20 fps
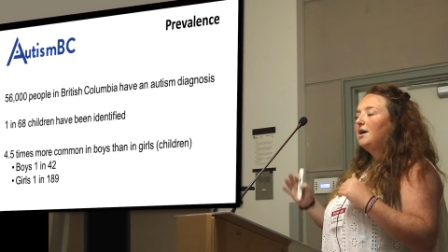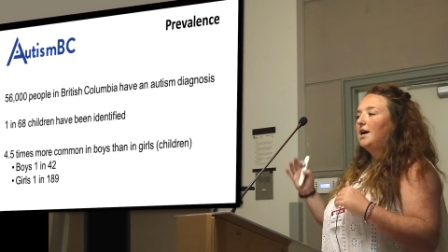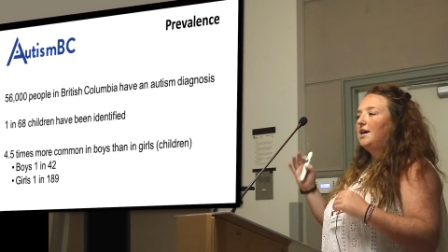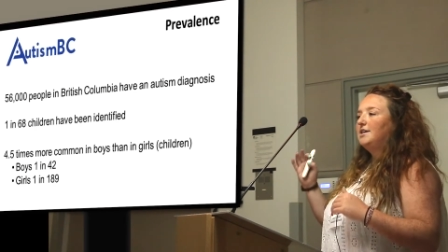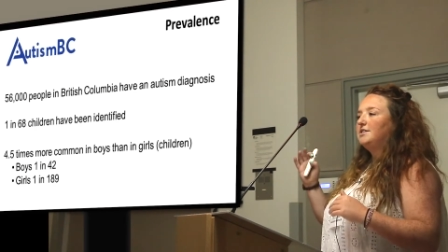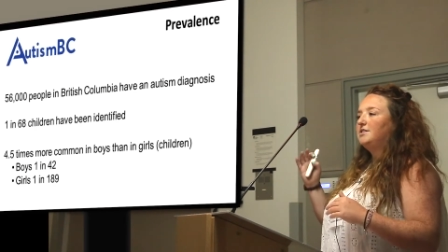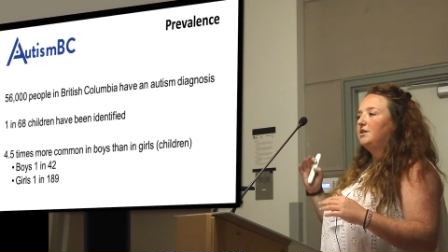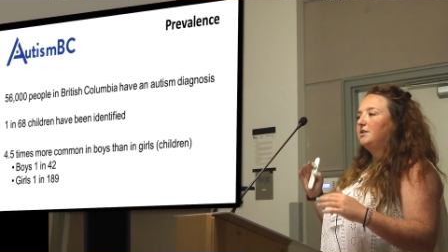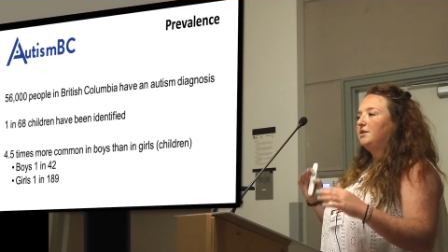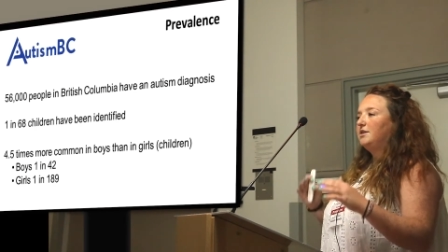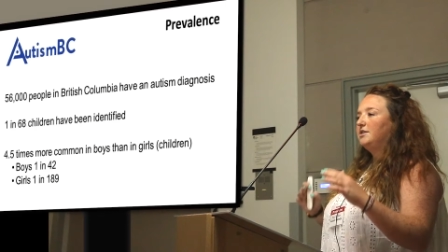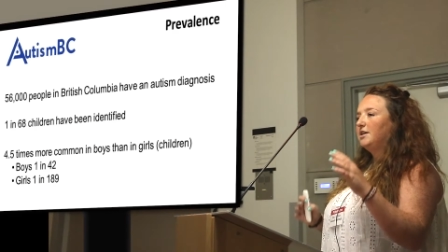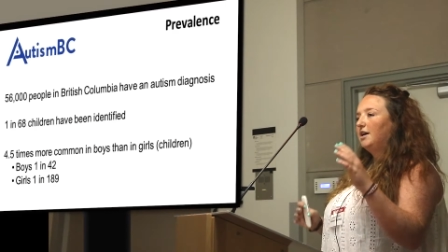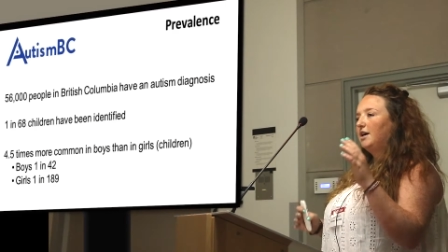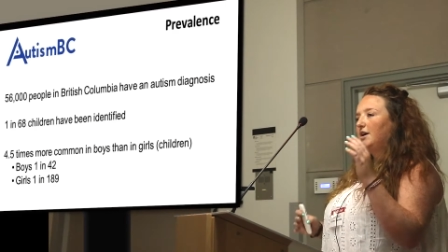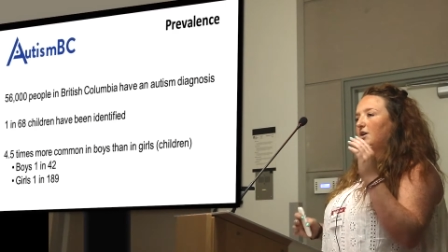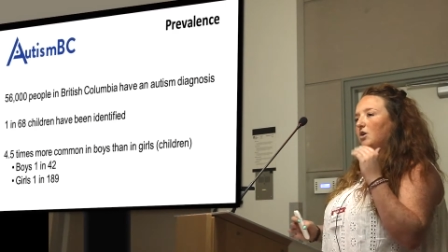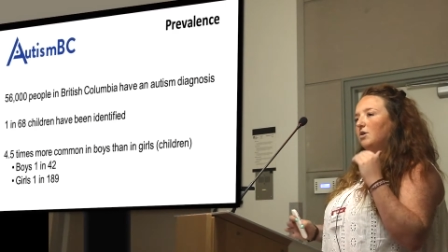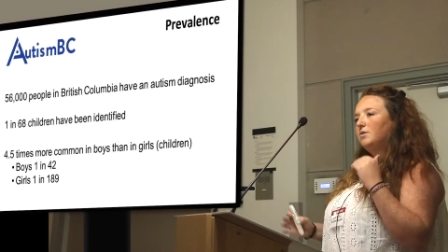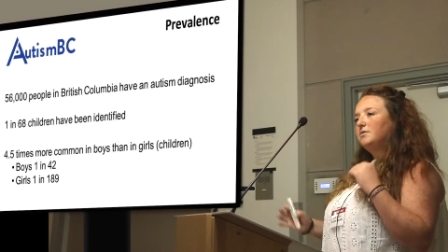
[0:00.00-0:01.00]
as early
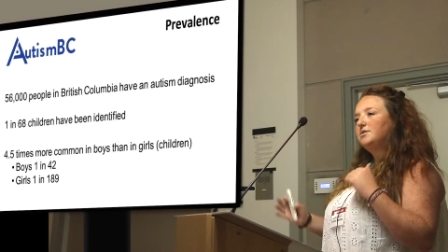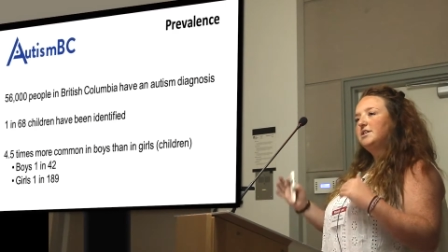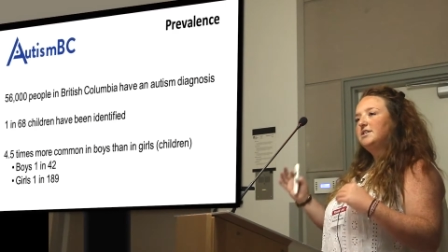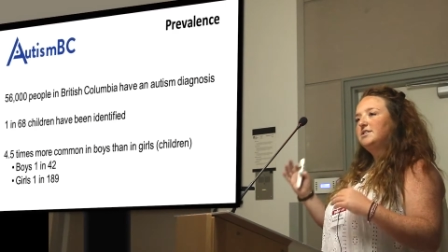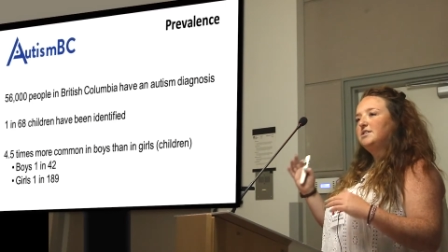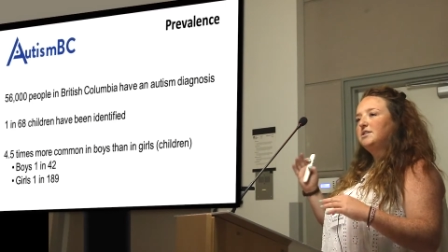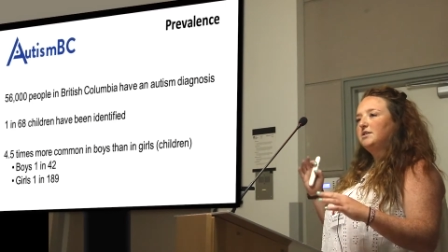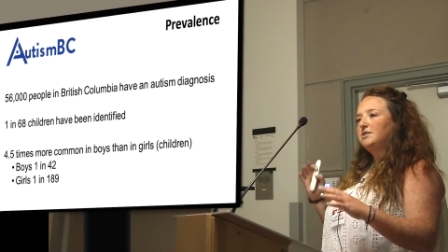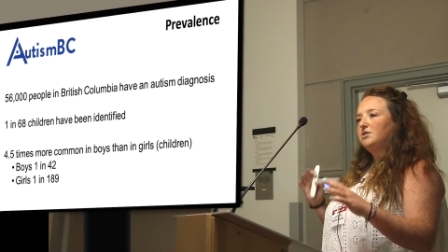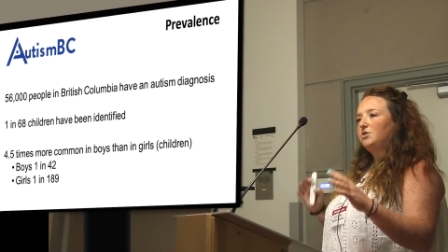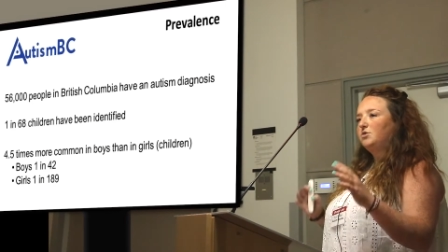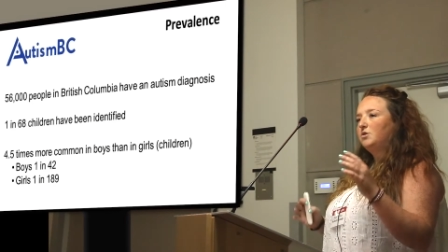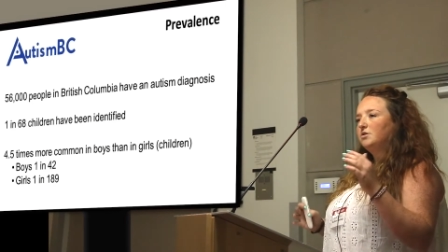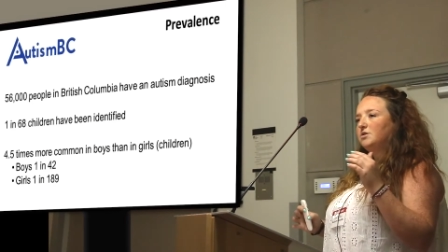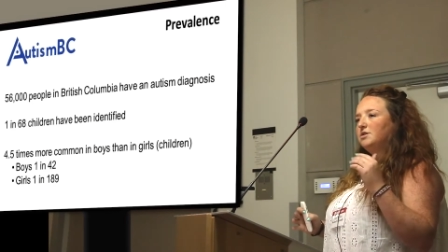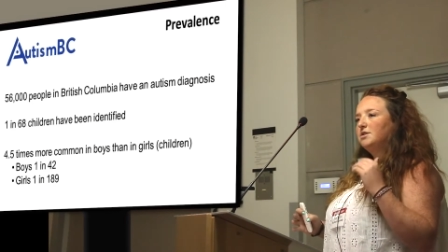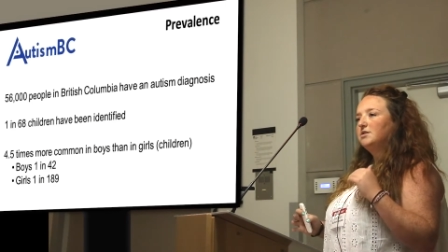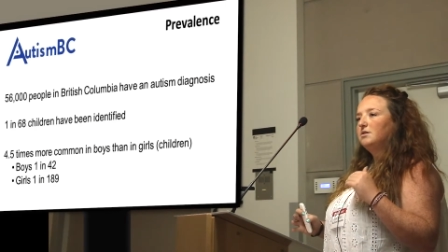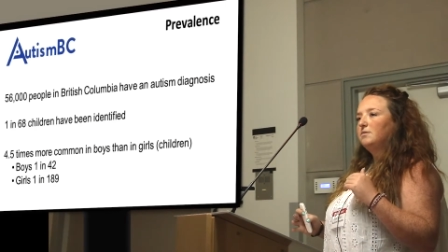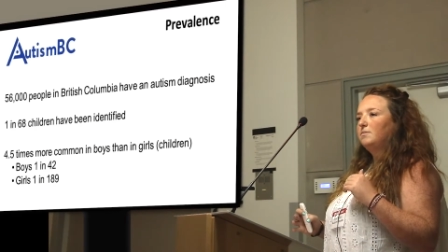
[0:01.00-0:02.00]
diagnosis and as
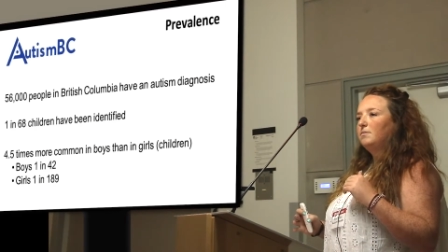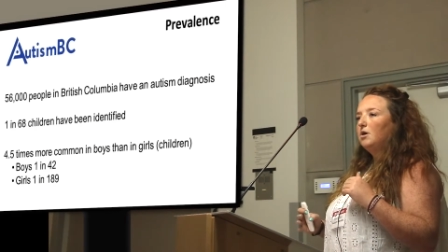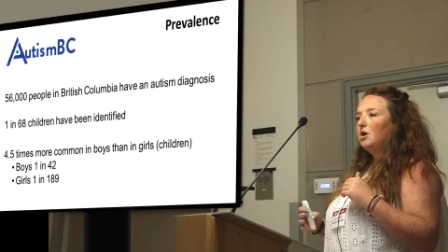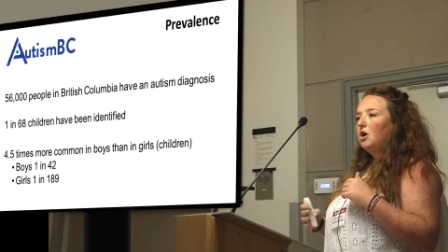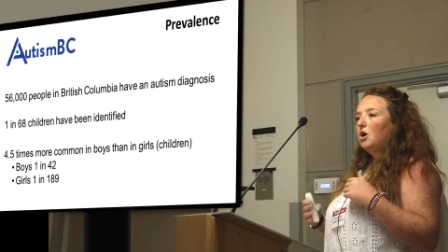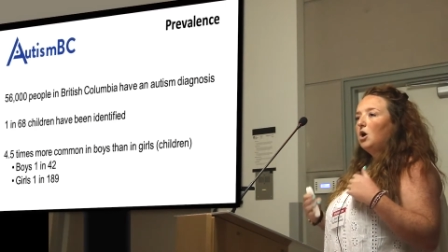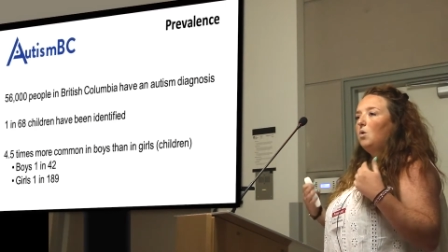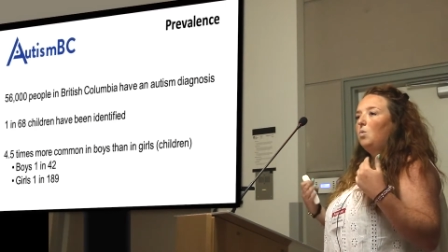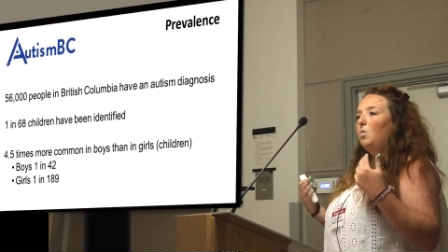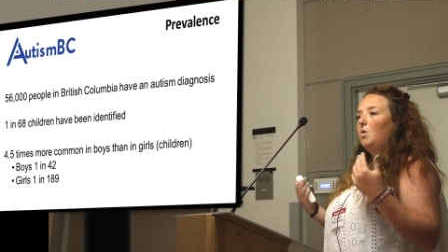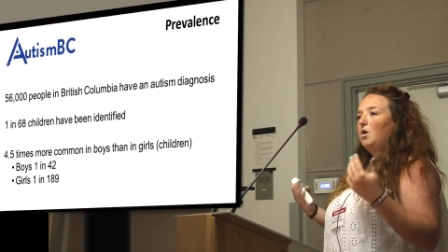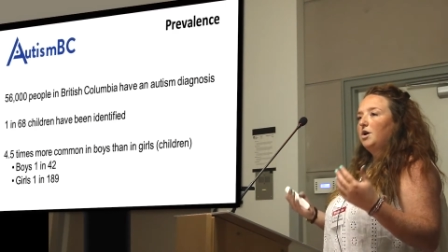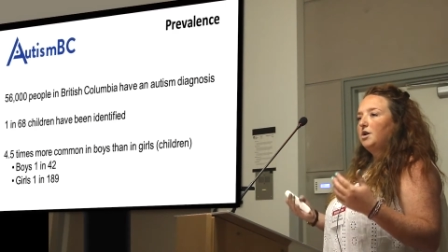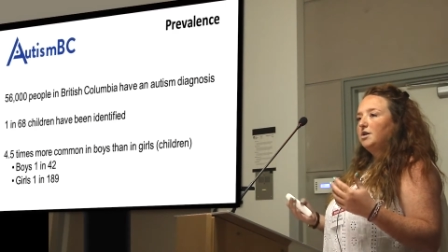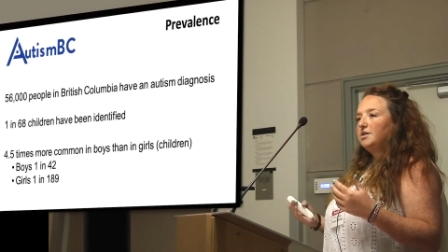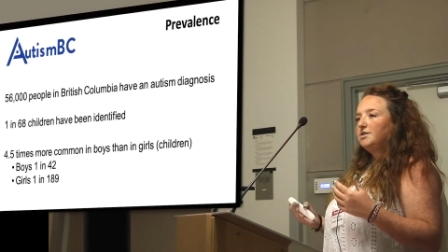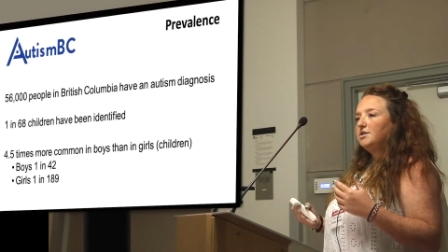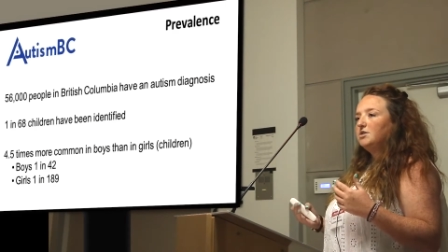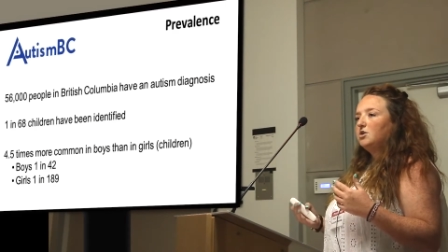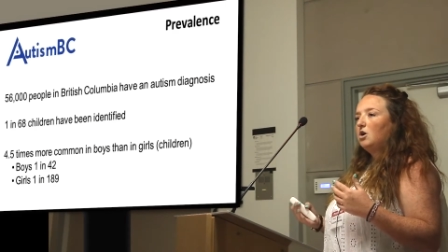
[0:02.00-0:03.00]
autism
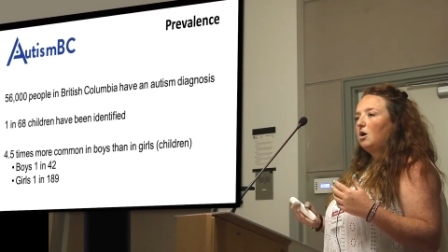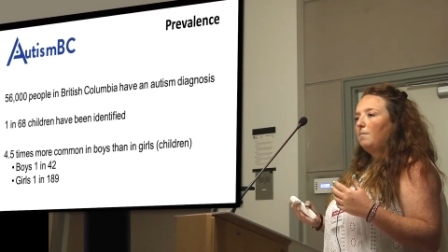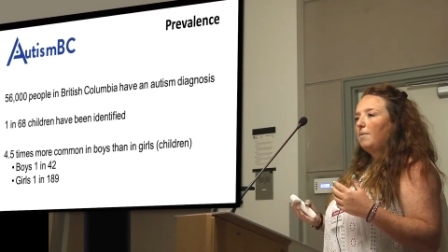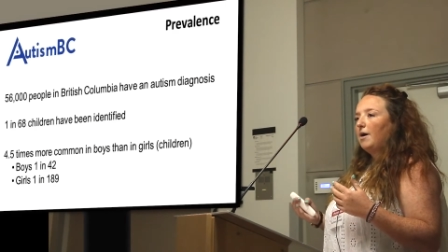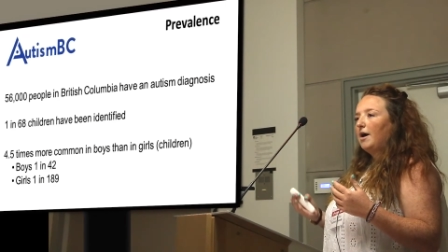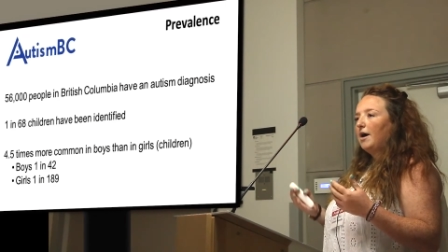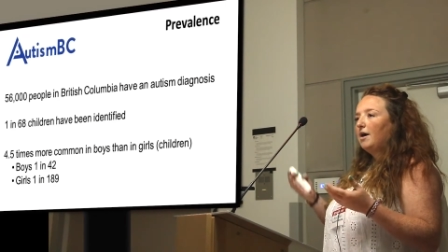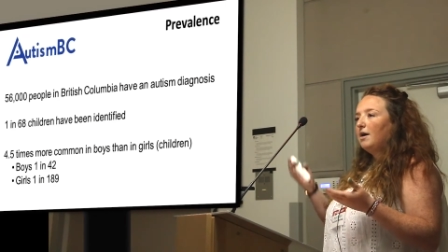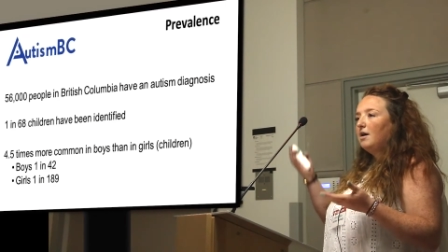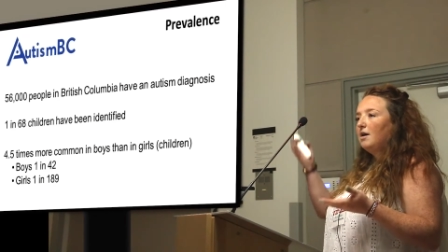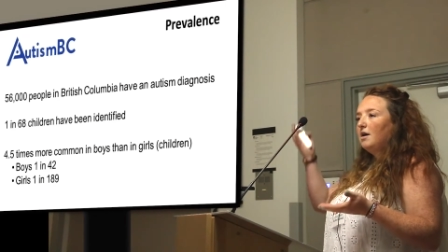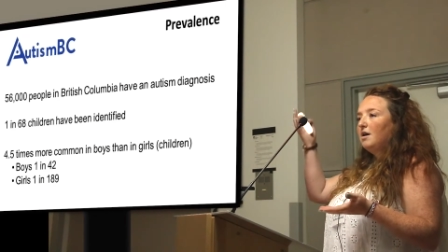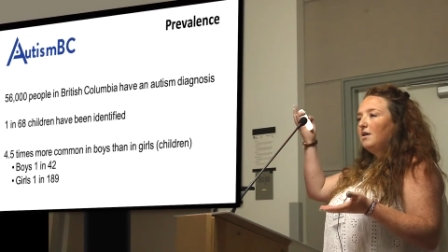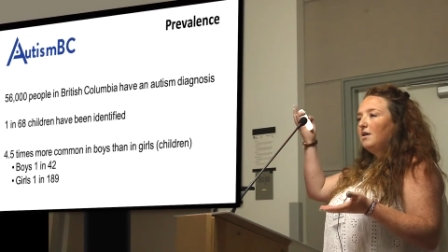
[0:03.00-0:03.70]
awareness has got better,